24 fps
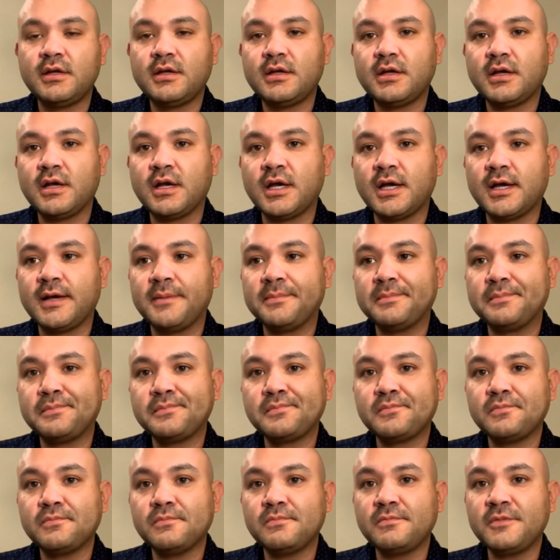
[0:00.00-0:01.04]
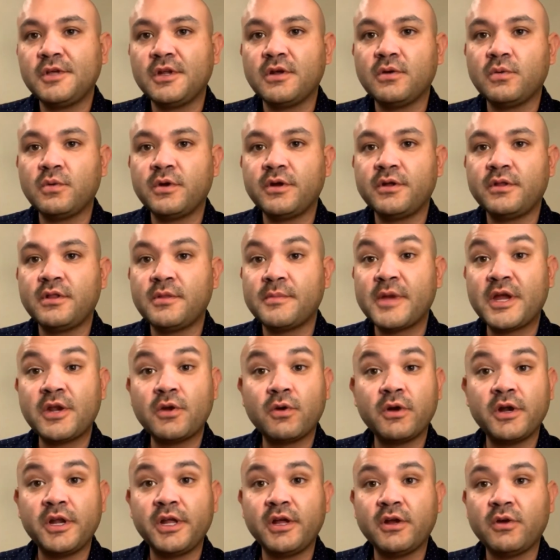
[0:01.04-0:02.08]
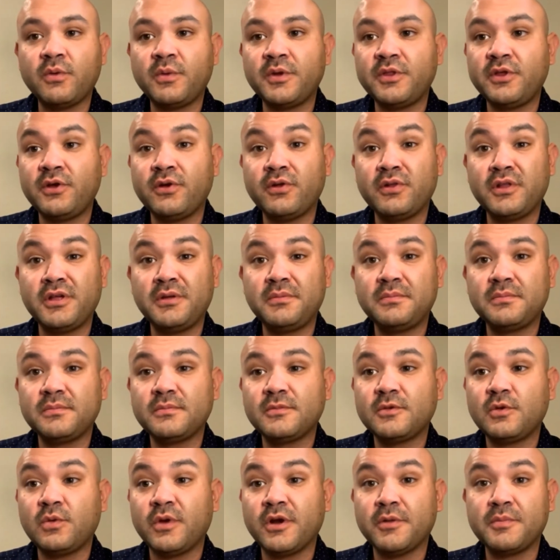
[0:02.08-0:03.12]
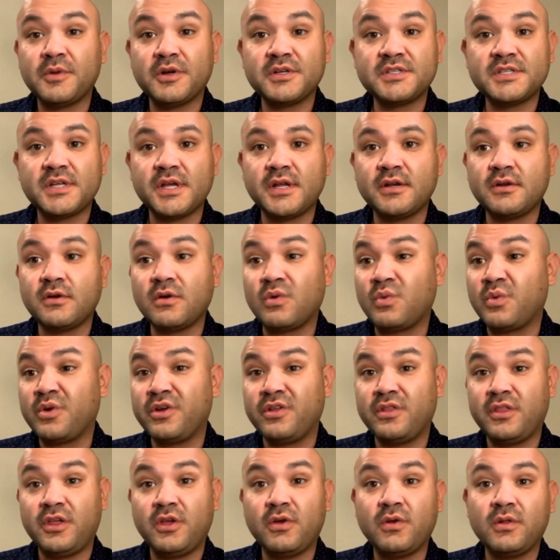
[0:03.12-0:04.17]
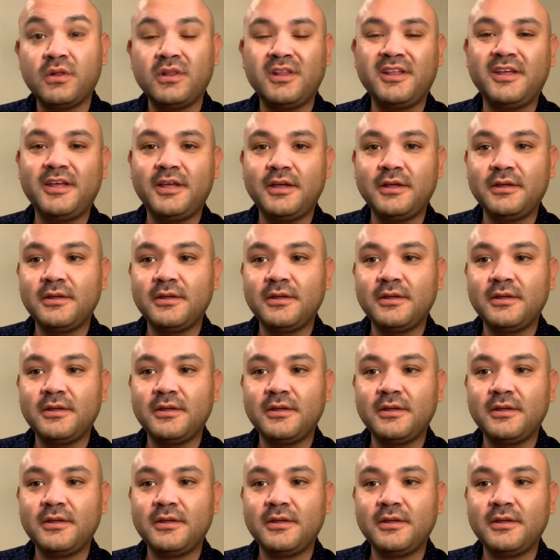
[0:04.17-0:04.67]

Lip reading: we're the minority, or we're the only queer person, or we're the only